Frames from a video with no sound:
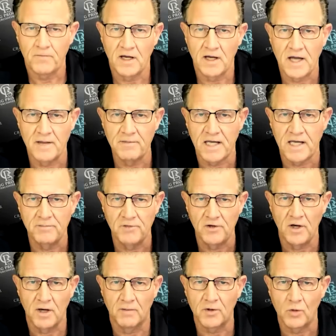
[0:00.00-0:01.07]
I became the
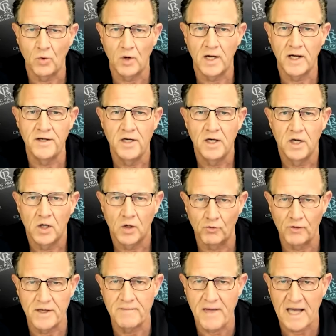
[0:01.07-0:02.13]
number one
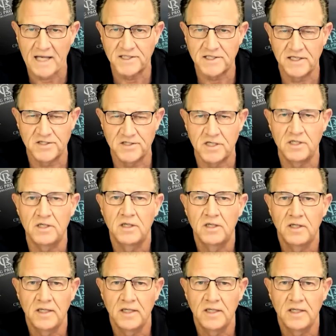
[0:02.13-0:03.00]
REMAX agent